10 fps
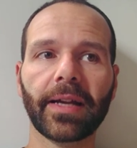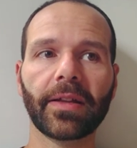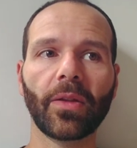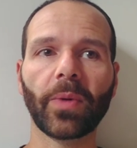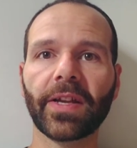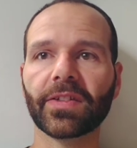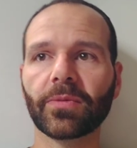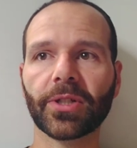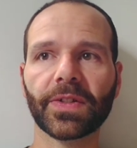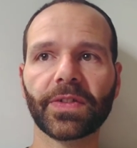the ways in
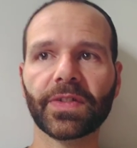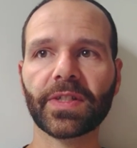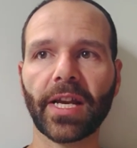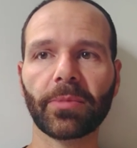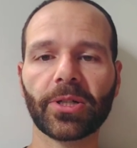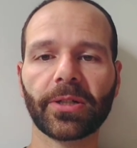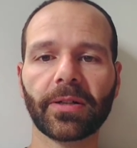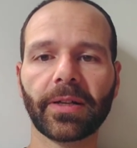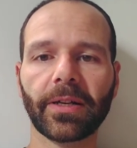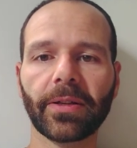which this is damaging our
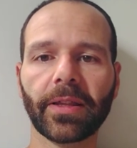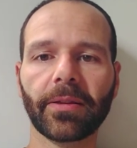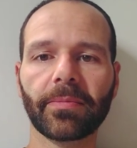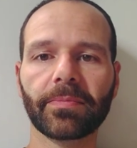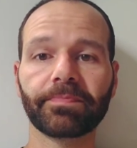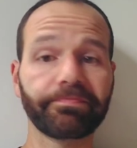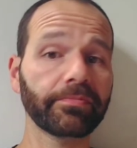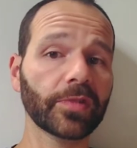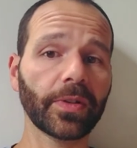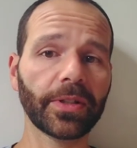health,
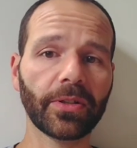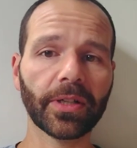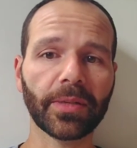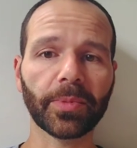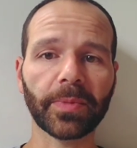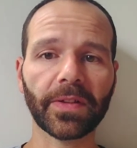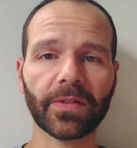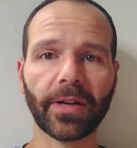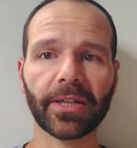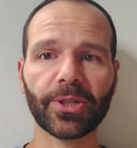so that you can implement
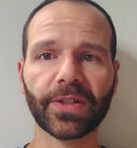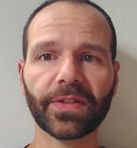strategies to